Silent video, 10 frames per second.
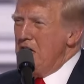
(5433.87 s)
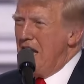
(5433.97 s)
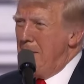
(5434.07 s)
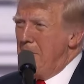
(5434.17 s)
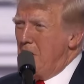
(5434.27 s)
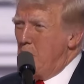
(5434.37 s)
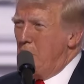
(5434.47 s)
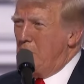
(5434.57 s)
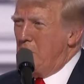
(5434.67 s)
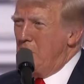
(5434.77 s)
taming the
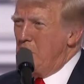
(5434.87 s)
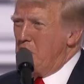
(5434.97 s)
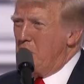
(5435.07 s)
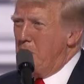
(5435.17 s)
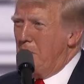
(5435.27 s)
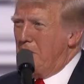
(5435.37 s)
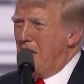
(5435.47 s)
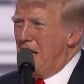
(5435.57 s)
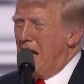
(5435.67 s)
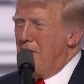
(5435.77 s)
wilderness to build
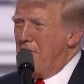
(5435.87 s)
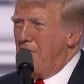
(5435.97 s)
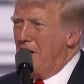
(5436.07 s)
a life